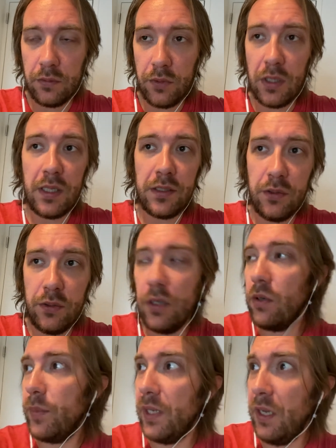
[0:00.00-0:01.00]
well, as you
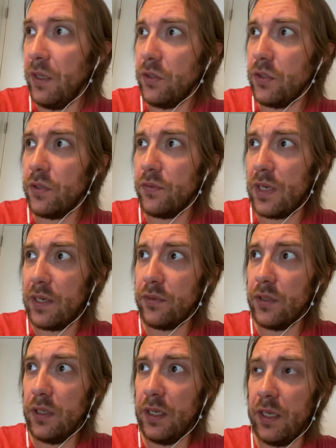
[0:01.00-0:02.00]
know, I'm a cancer
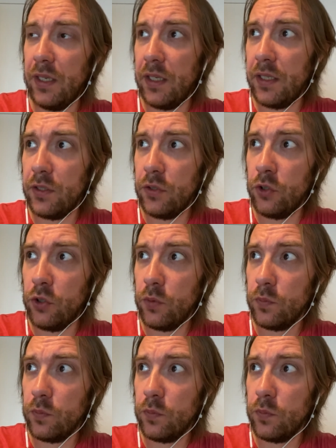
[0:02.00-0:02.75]
survivor, and